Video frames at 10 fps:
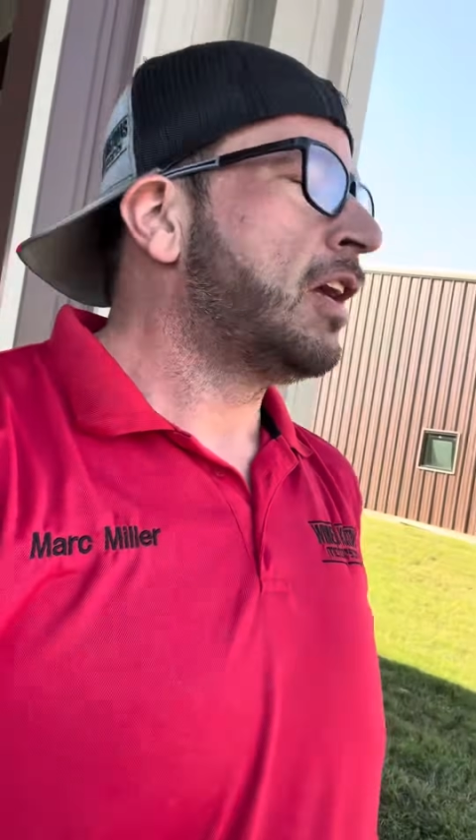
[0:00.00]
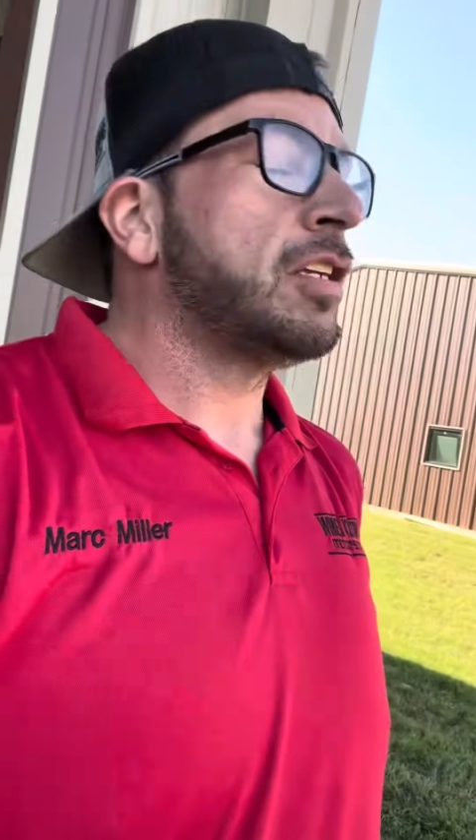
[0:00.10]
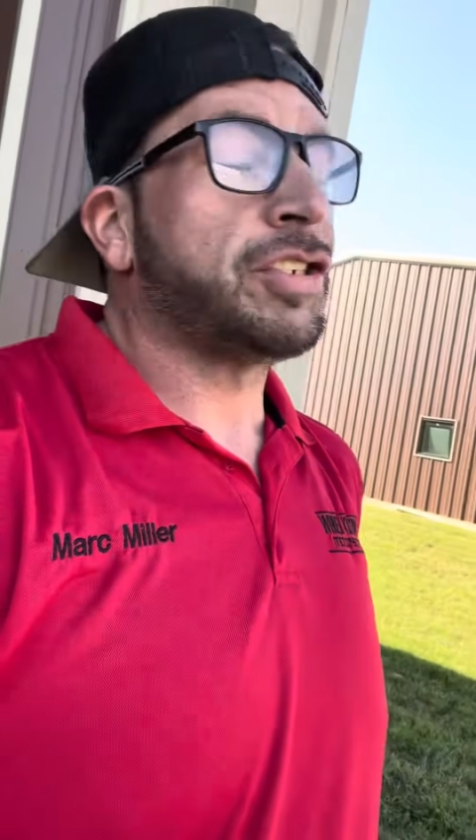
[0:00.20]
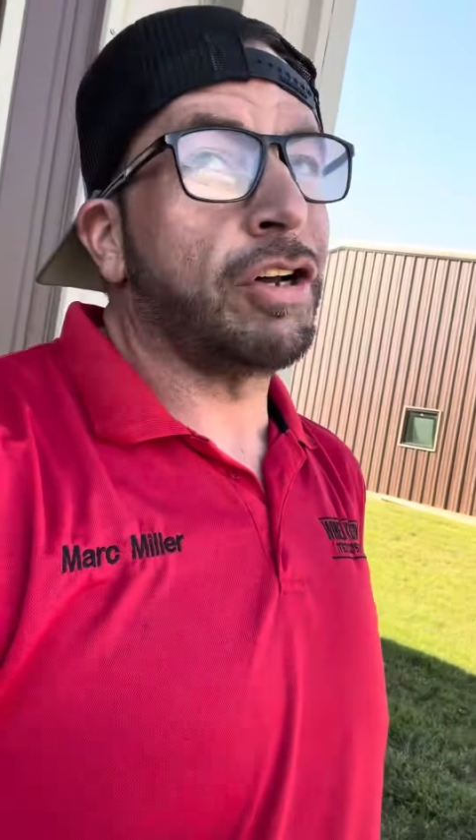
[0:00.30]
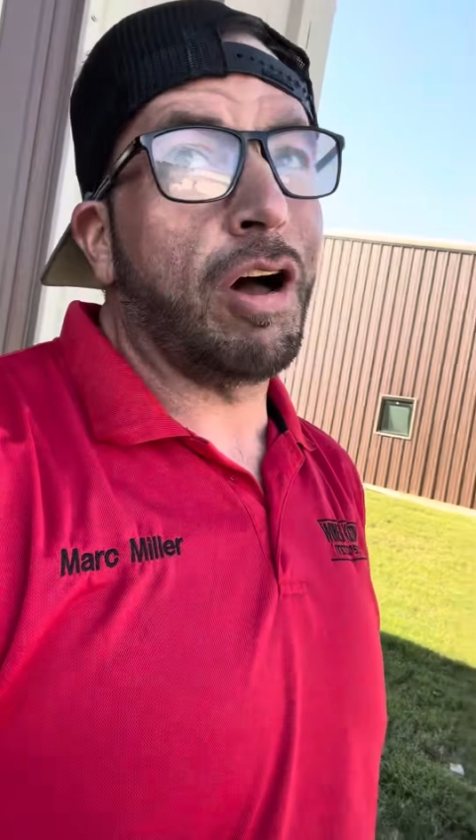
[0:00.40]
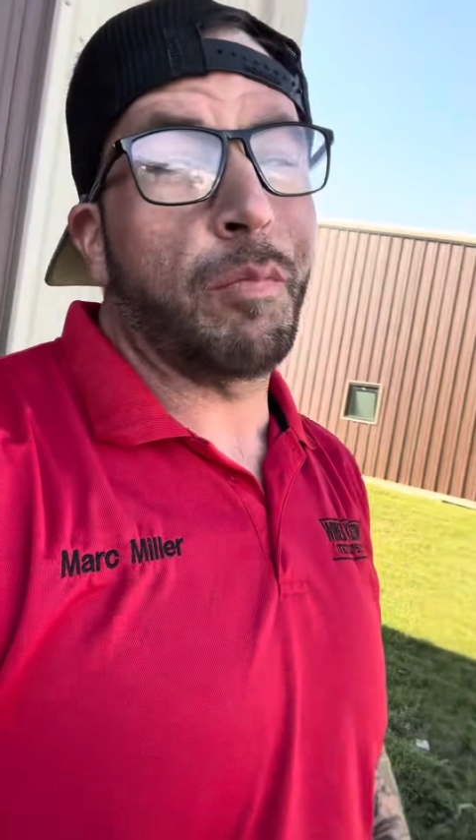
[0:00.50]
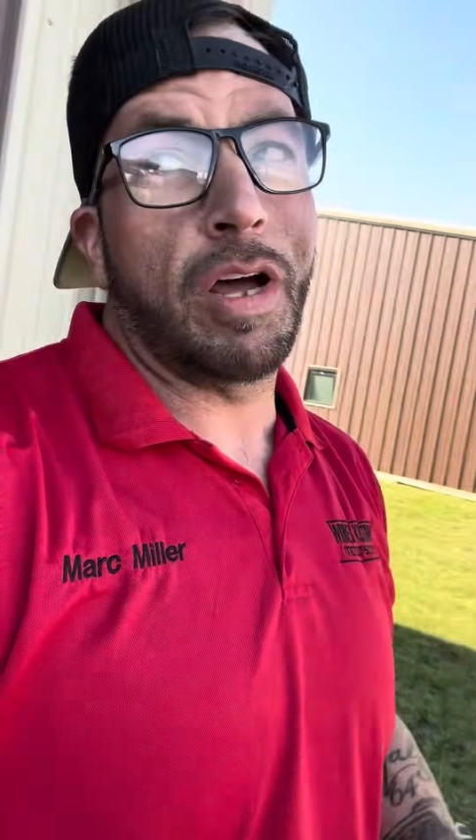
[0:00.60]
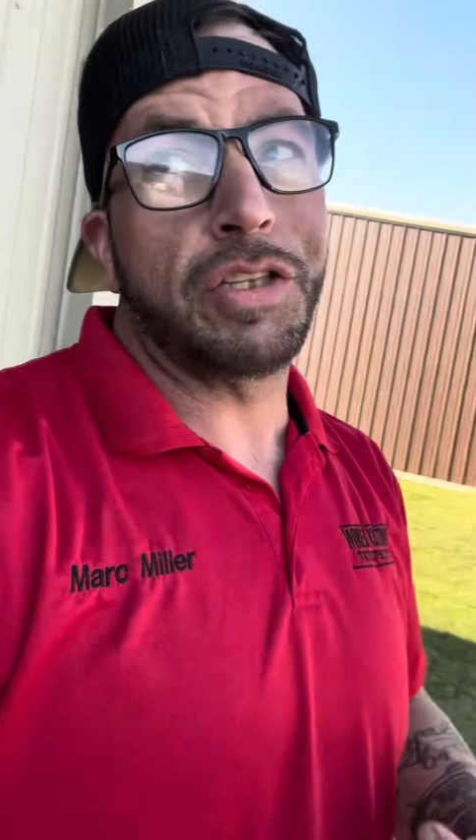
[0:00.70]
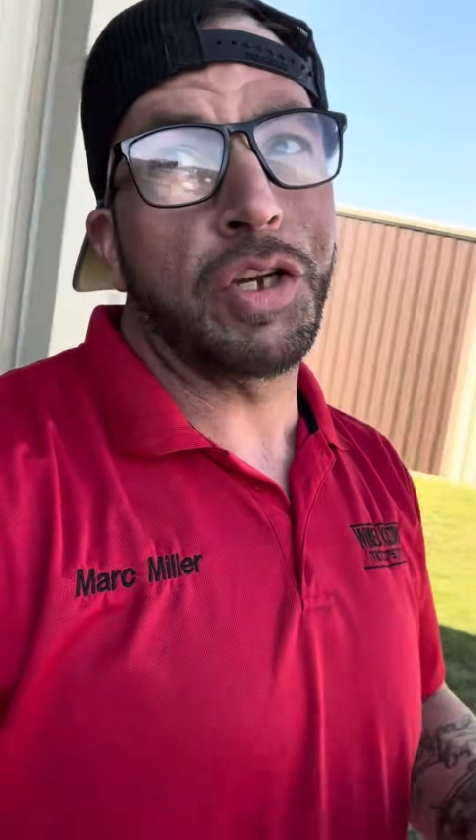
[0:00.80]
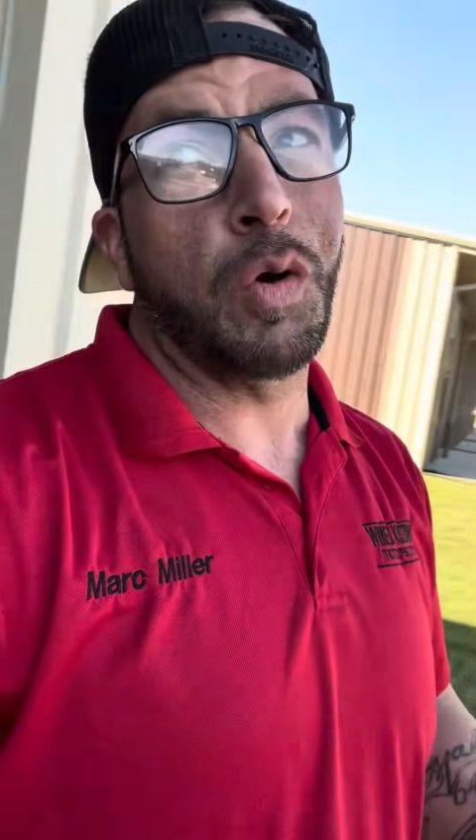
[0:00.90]
So I'm
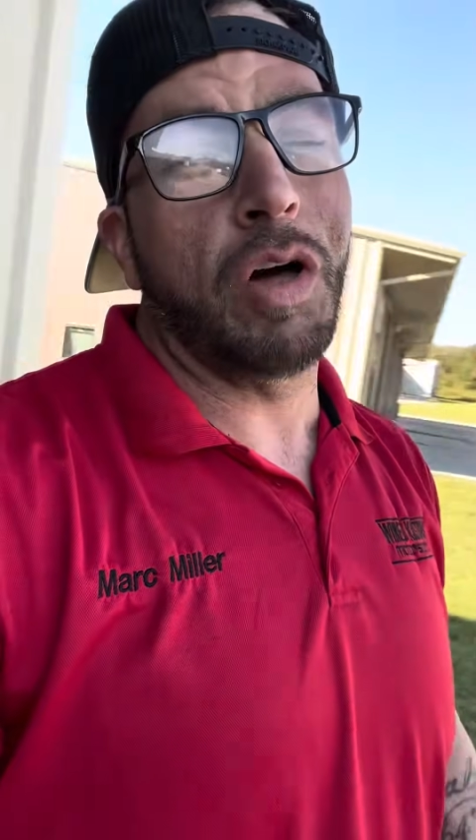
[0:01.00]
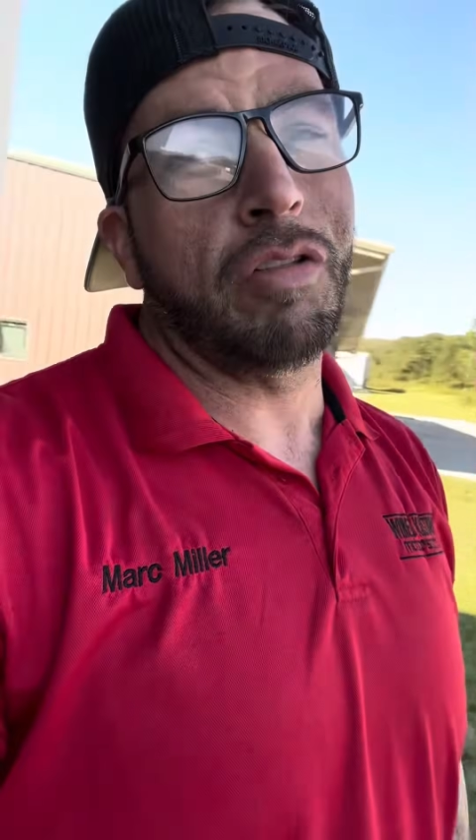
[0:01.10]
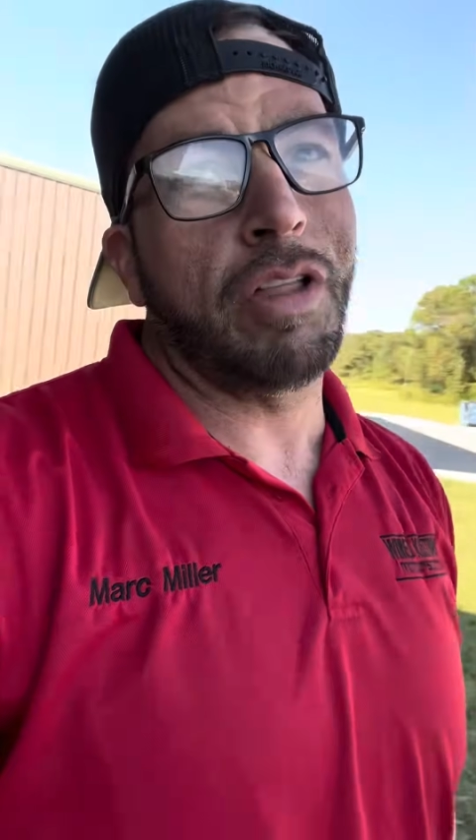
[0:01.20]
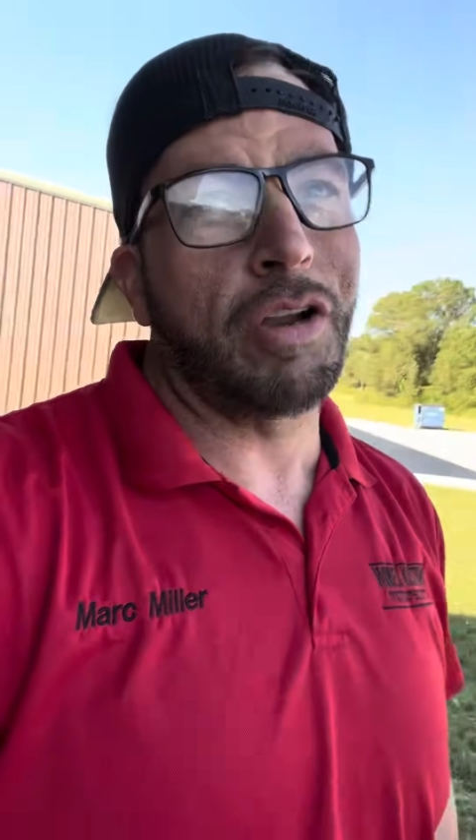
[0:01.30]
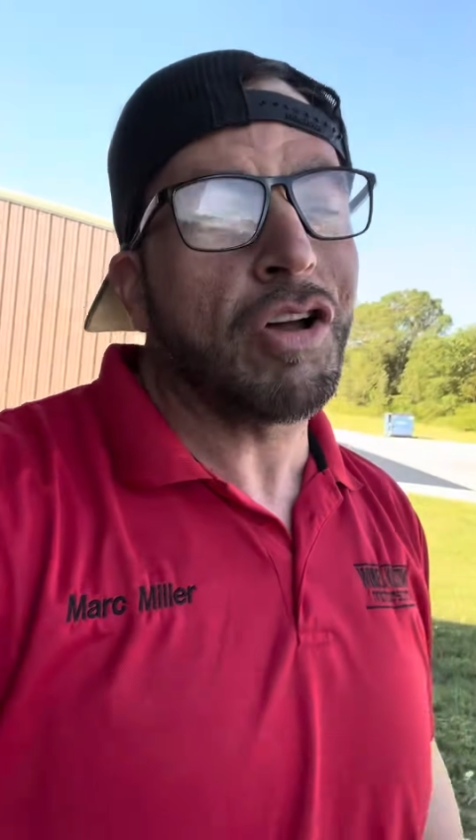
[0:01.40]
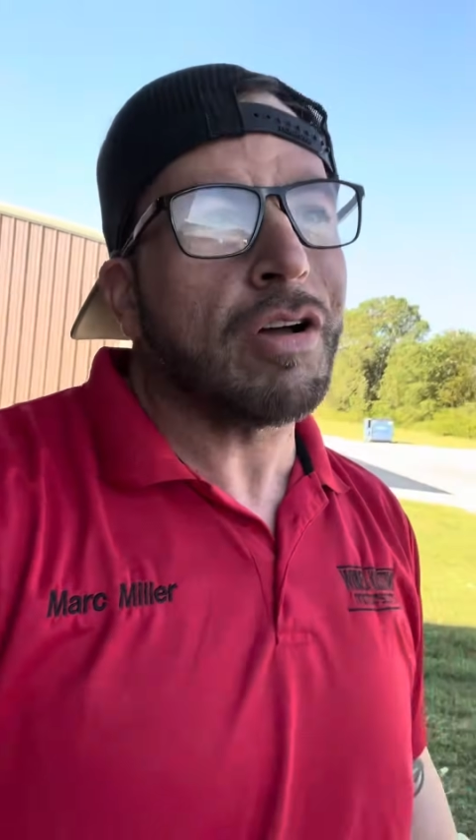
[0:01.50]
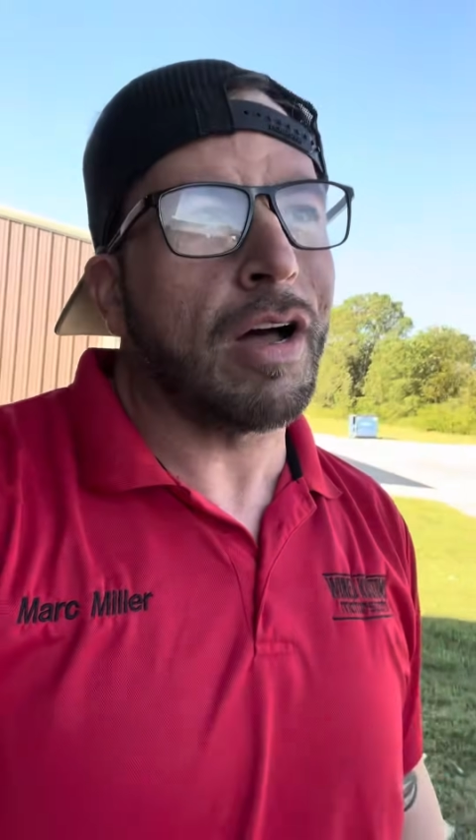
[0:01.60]
gonna do a little